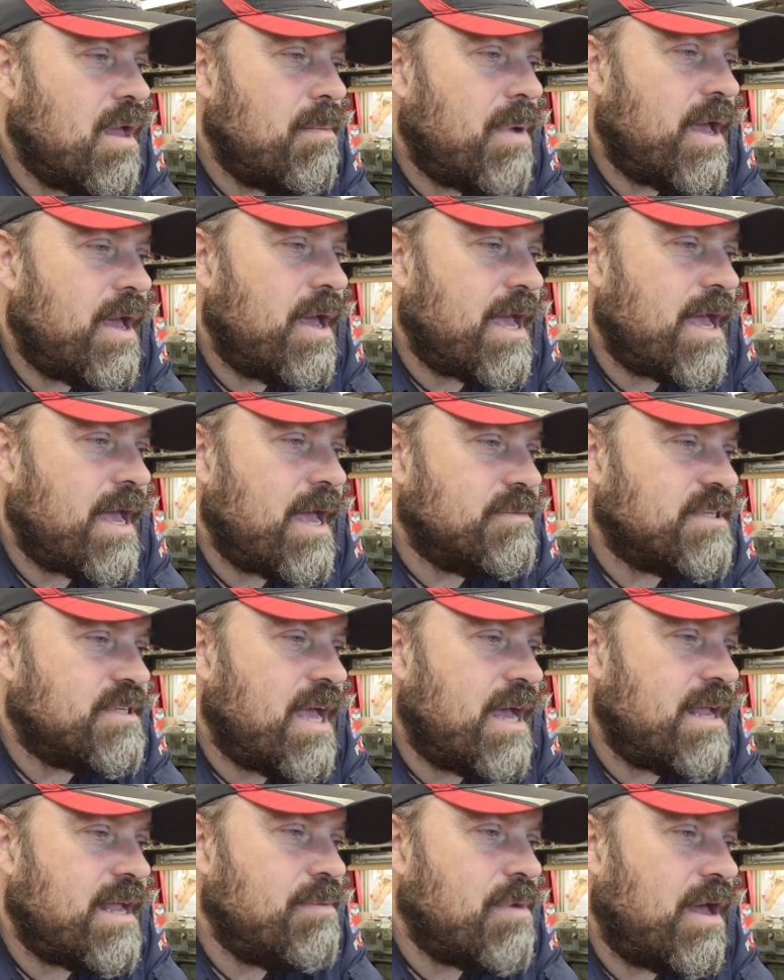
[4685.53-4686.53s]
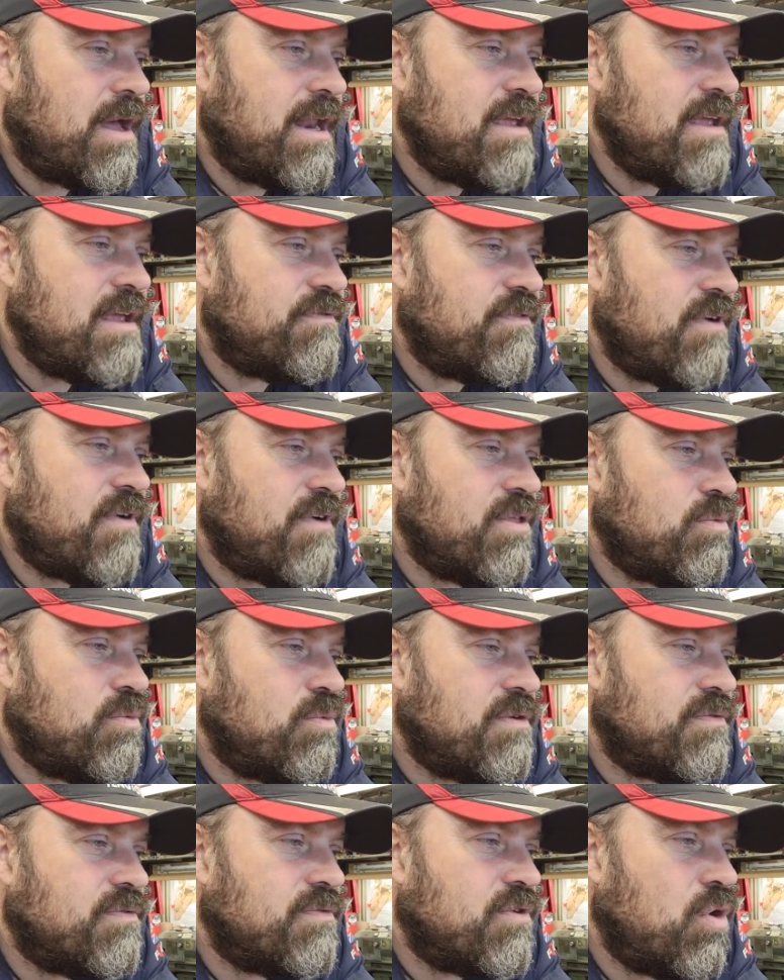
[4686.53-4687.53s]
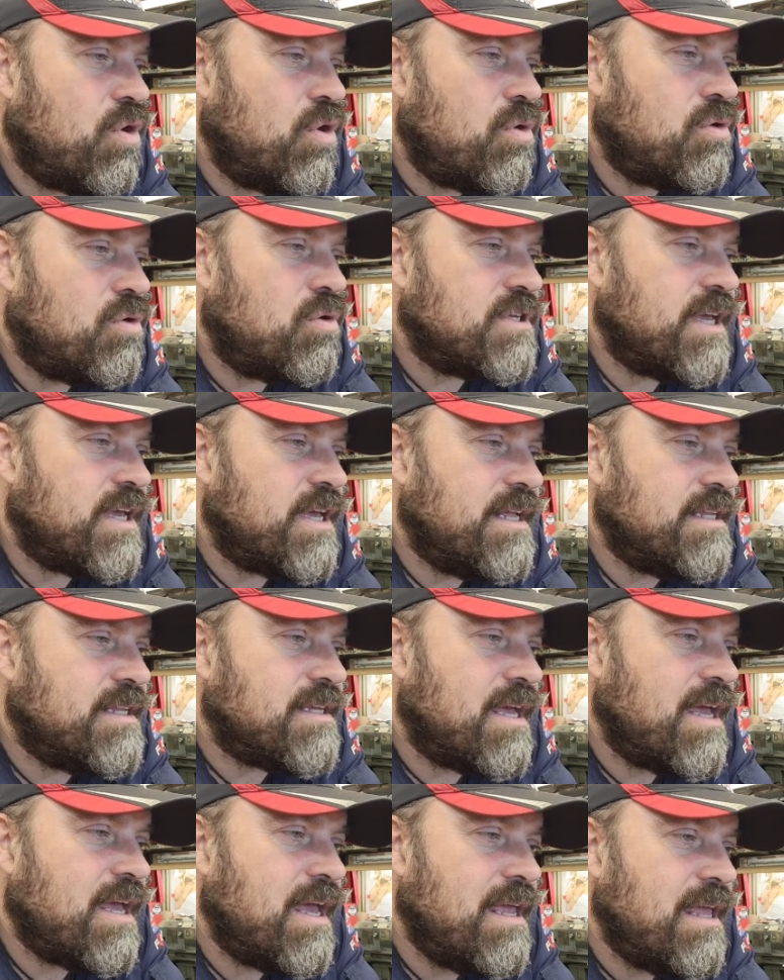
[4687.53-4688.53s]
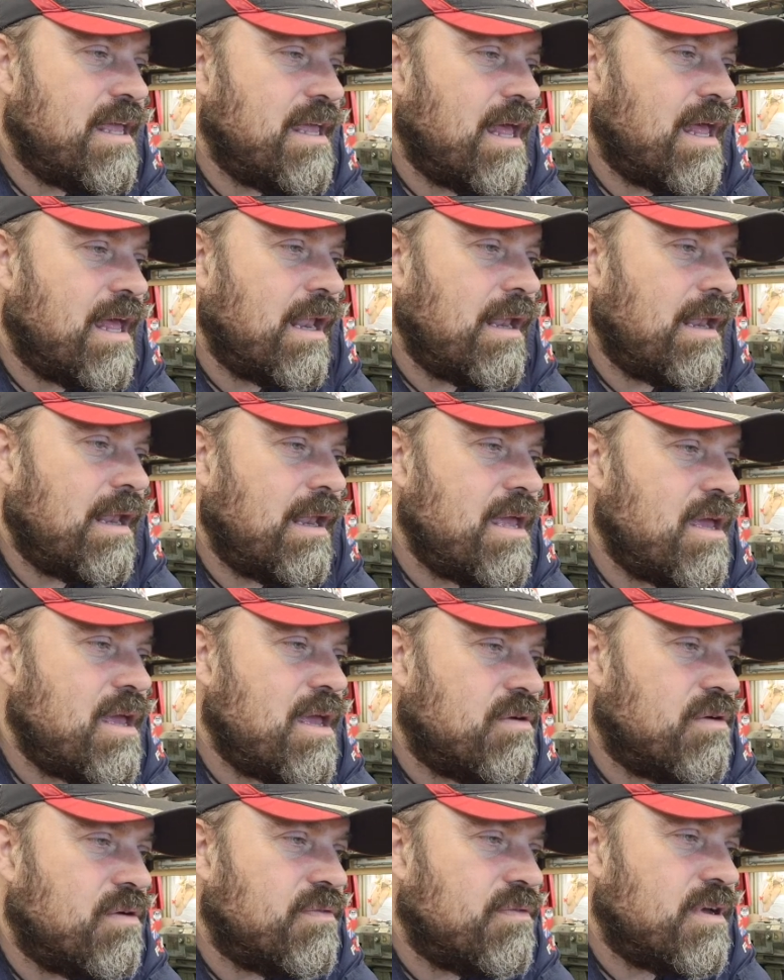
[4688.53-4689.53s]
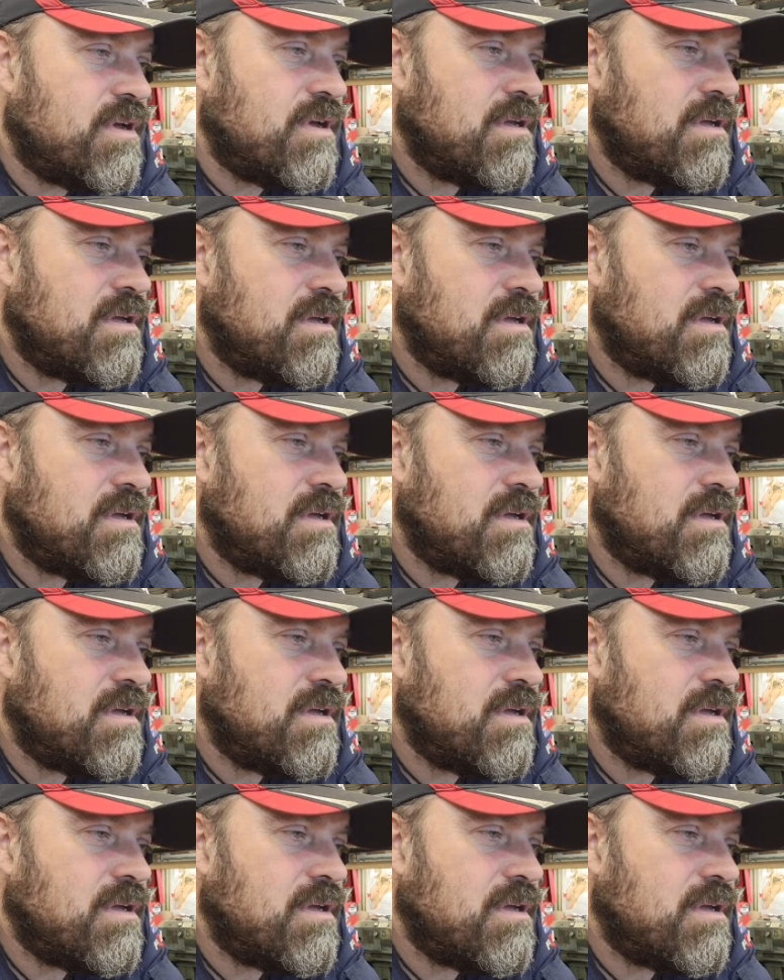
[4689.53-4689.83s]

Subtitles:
Mike Adams, Andy, my late father would have called it a layover